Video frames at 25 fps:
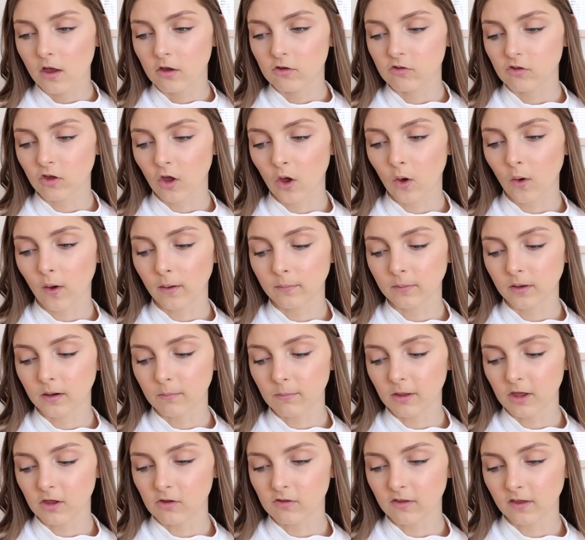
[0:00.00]
So I'm going
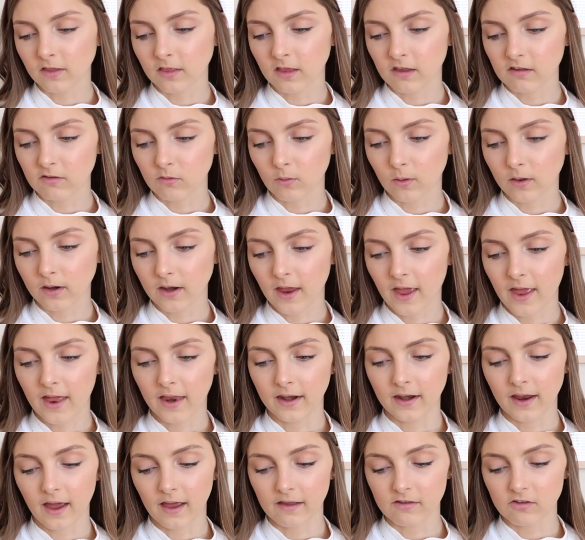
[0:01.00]
to be using this one,
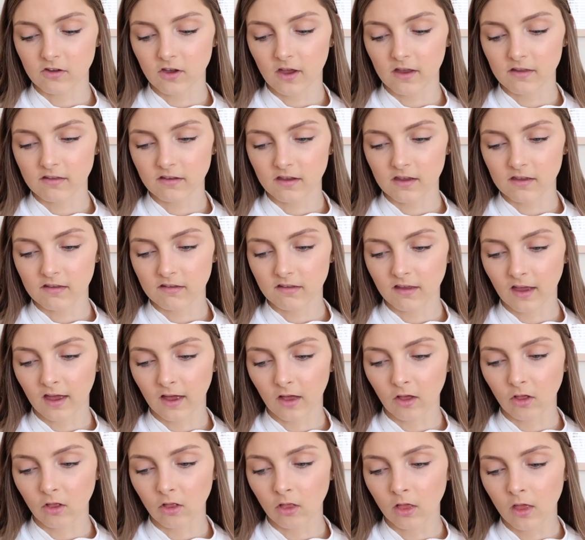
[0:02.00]
and as you guys can
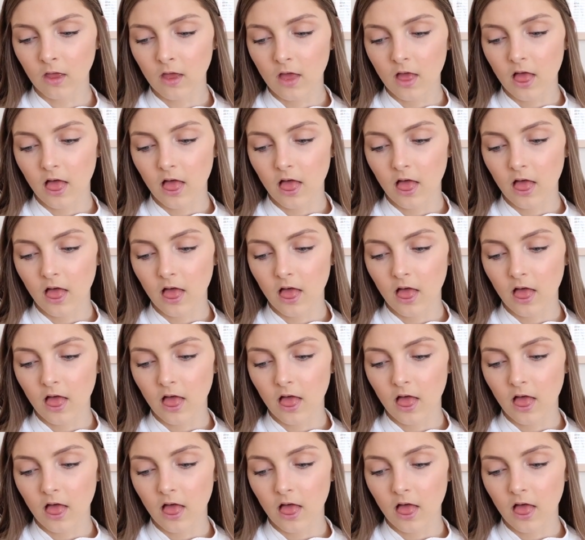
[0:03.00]
tell,